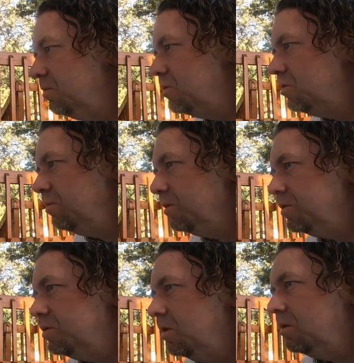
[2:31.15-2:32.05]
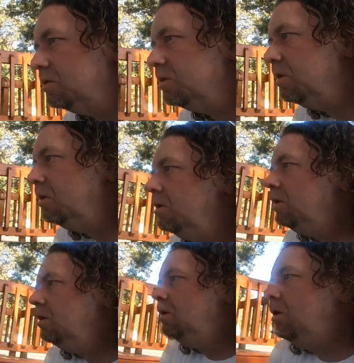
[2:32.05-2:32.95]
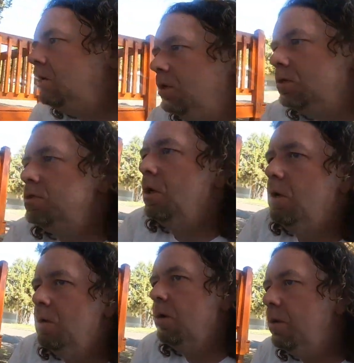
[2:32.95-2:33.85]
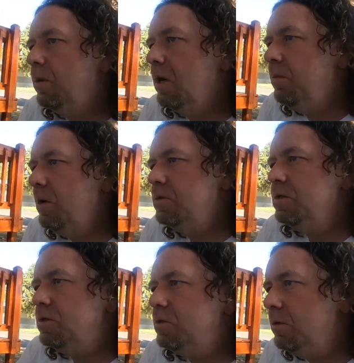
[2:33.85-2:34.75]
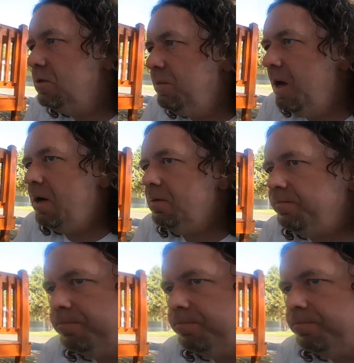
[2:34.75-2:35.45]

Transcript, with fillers: and I'm super stoked. So what I'm mostly stoked about